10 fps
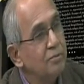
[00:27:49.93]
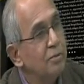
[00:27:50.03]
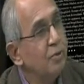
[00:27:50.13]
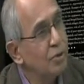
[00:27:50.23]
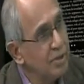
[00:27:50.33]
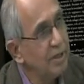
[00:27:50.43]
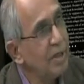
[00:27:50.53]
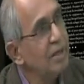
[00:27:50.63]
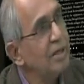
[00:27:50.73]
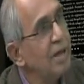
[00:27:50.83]
if you go
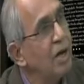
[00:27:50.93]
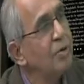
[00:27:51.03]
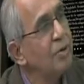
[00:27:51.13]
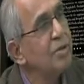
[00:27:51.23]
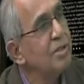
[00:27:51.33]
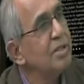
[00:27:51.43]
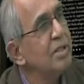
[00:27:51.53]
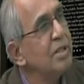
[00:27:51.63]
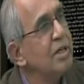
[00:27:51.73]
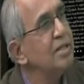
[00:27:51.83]
there now, you will
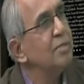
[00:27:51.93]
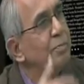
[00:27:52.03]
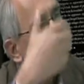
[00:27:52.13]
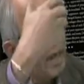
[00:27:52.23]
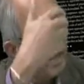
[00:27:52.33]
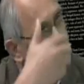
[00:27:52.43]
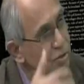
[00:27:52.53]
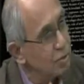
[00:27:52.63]
see there is a plaque as